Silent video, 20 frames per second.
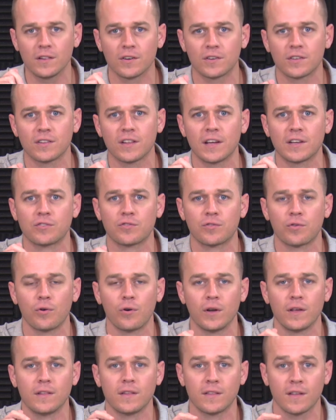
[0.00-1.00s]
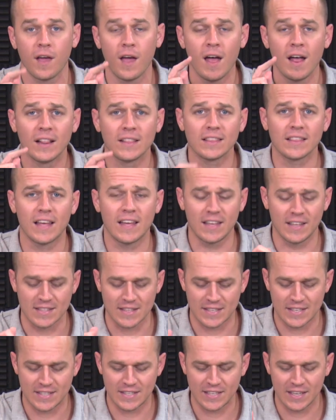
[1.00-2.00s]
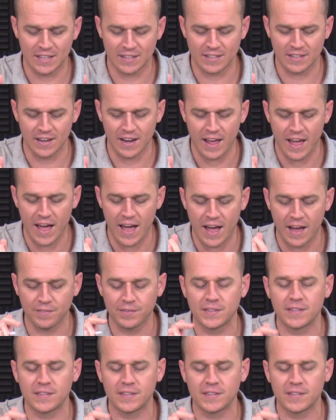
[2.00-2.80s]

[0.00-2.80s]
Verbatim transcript: Looks like Troy's laying six and a half,